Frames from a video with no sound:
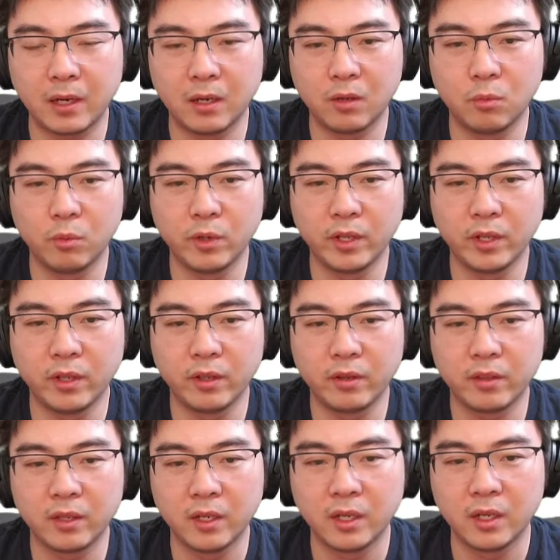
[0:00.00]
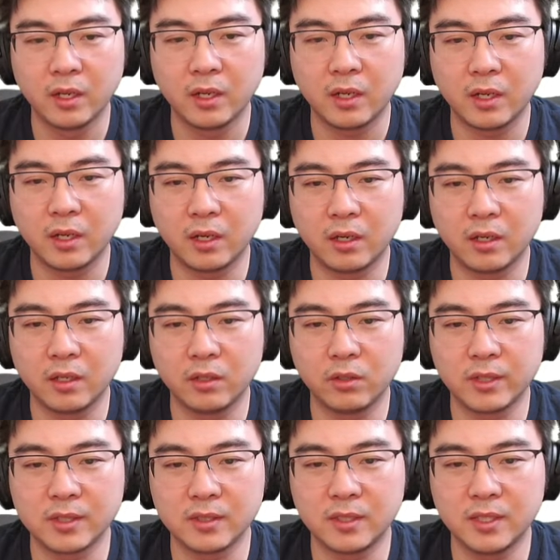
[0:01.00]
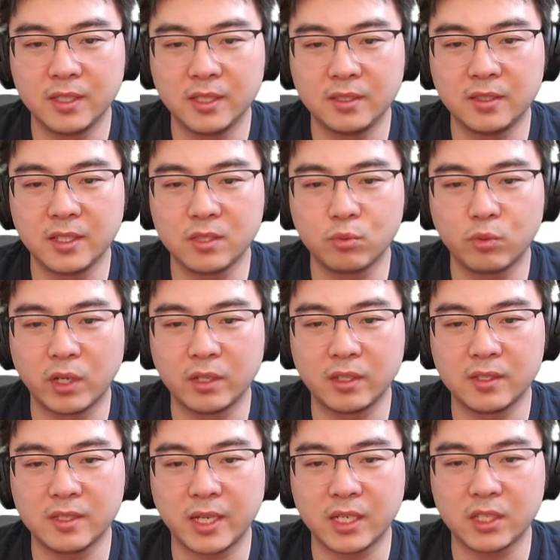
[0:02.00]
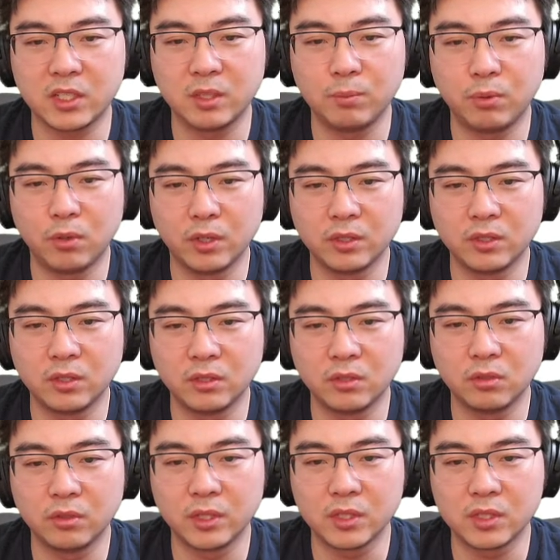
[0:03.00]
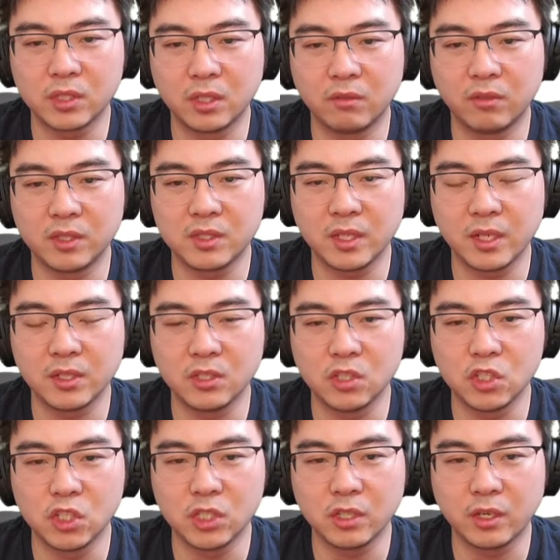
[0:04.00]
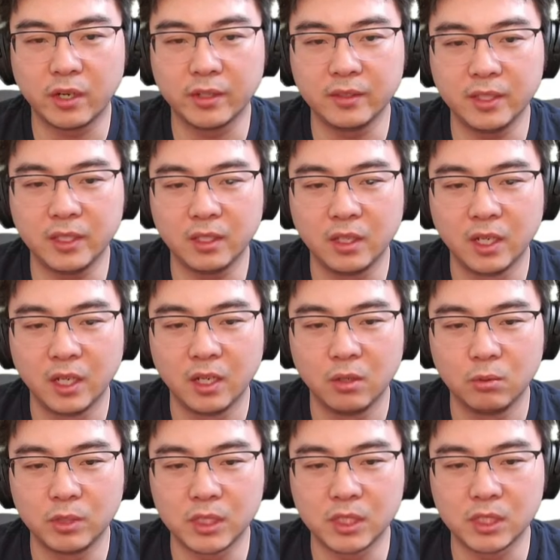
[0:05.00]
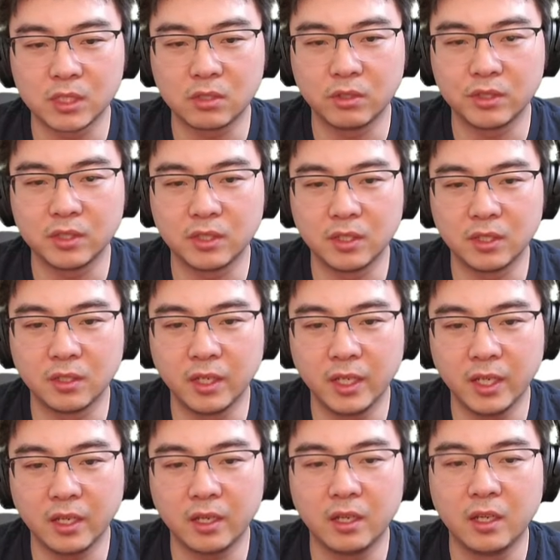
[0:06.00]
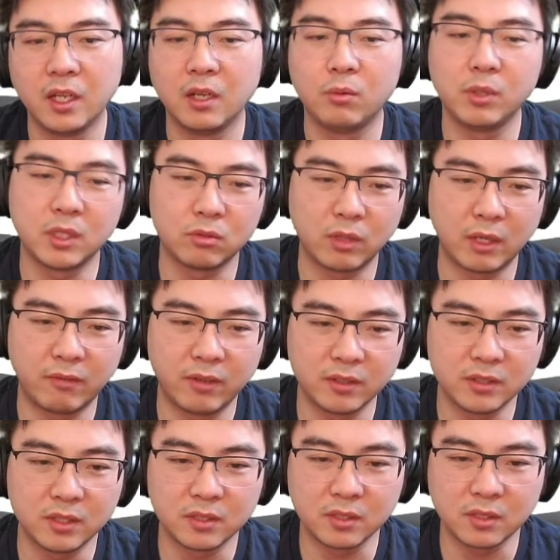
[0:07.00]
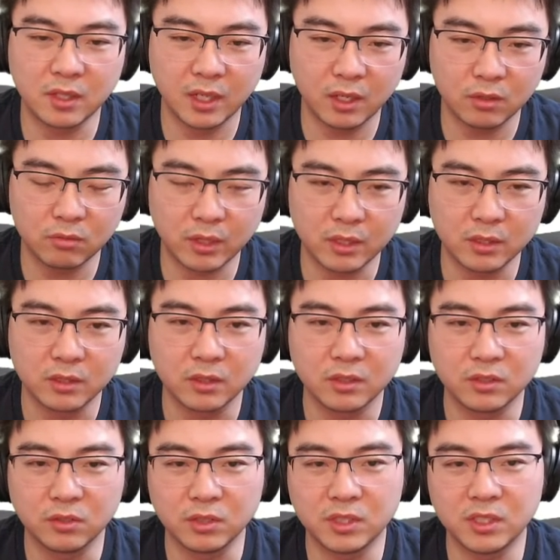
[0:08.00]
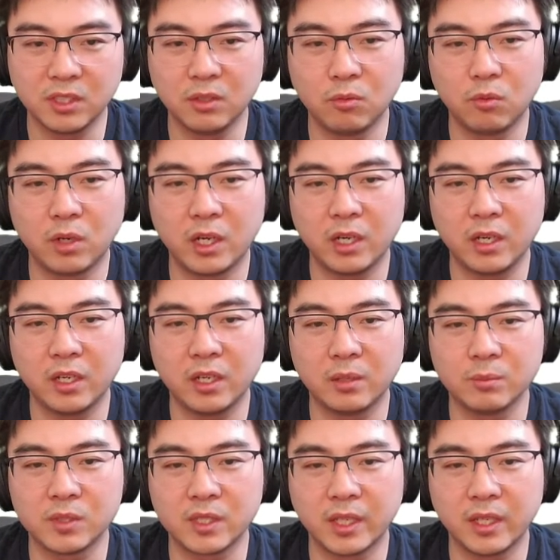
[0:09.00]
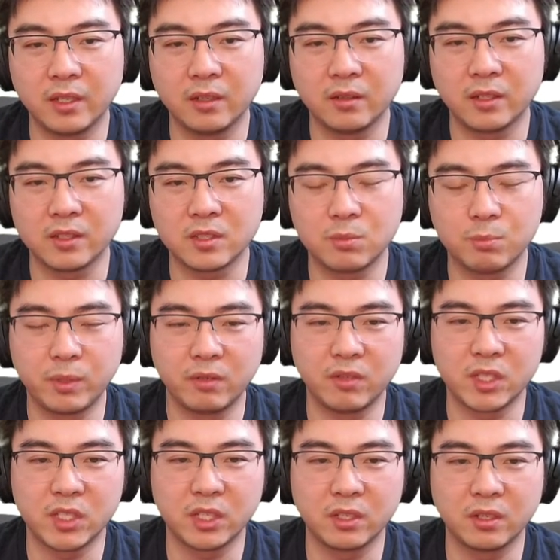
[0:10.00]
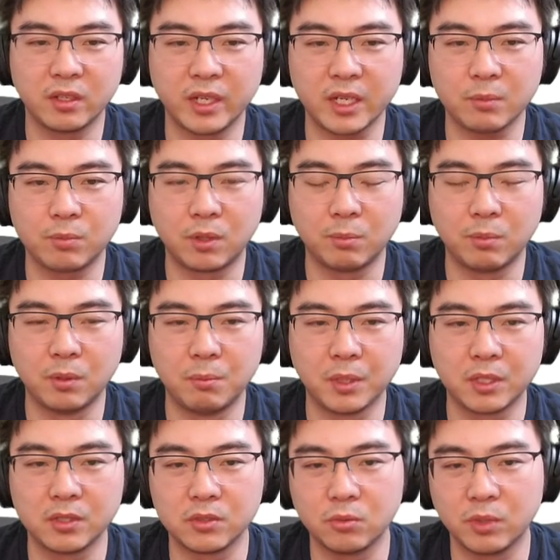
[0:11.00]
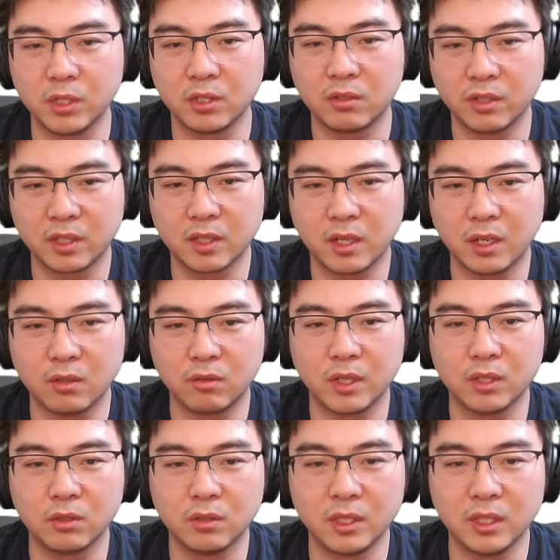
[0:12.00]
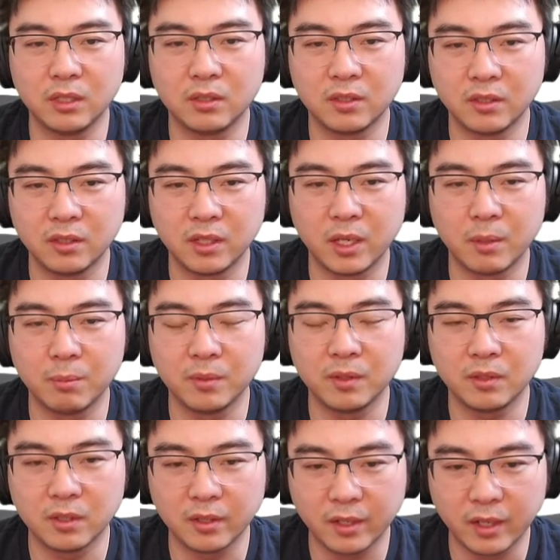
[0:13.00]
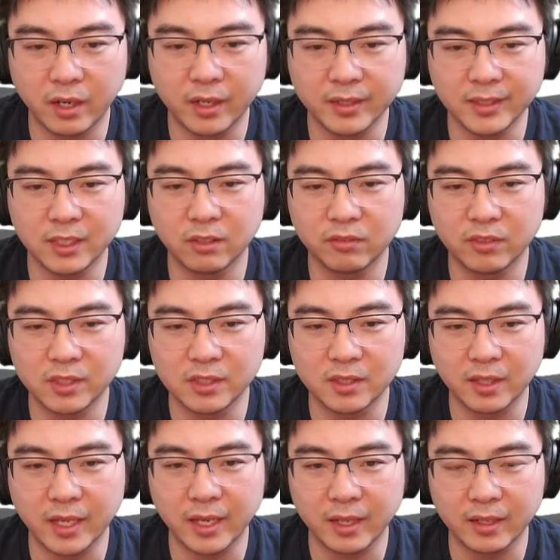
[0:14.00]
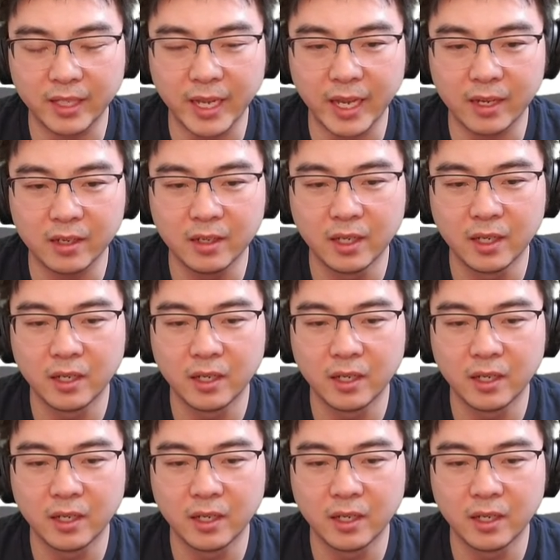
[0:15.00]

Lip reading: with, you can see this one is actually pointing to the serverless NEG ID, which is created in here, which references the Cloud Run. So you see why I'm saying there's a bit of a chicken and egg problem, because when you create Cloud Run, you need the ID of this again.